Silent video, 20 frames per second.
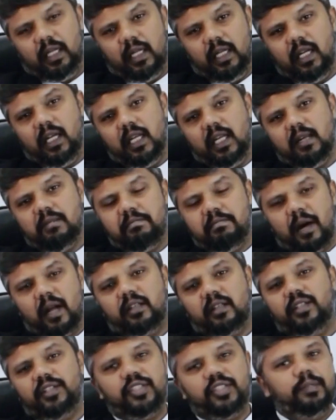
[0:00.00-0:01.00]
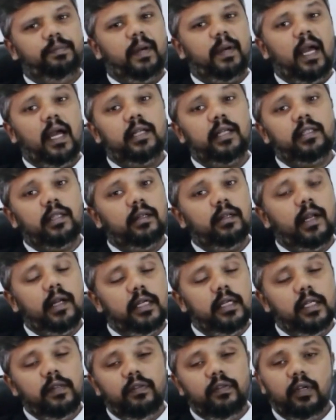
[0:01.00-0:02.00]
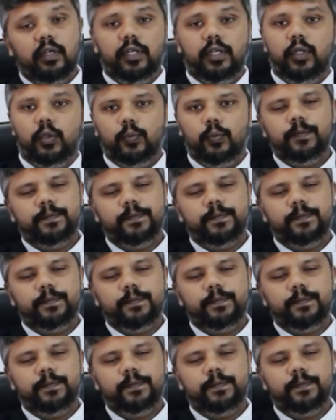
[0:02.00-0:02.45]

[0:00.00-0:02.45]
Indian Partnership Act 1932.